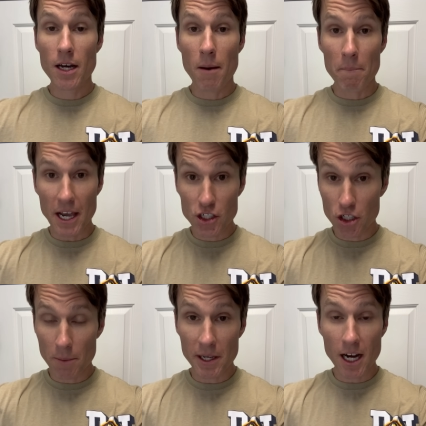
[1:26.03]
make sure
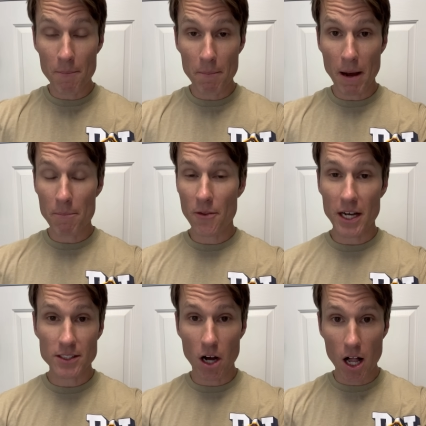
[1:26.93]
to become a member.
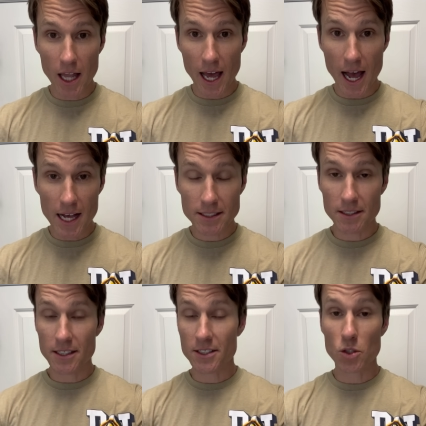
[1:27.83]
That's all I ask.
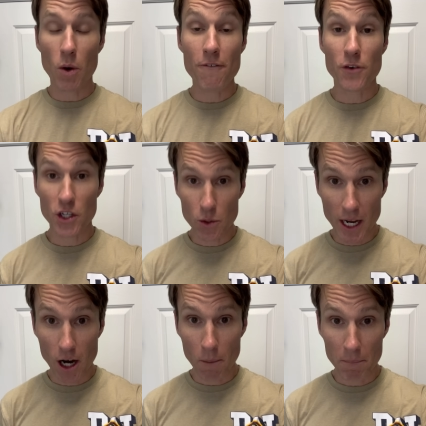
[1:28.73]
This is a way for you to
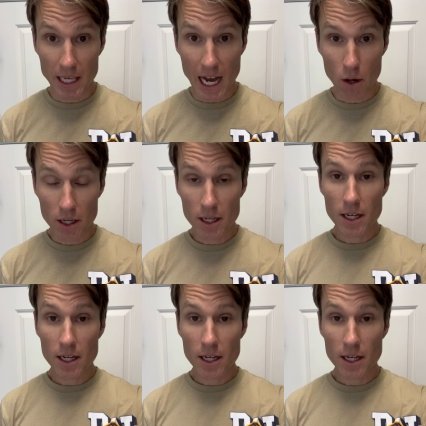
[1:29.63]
help me out.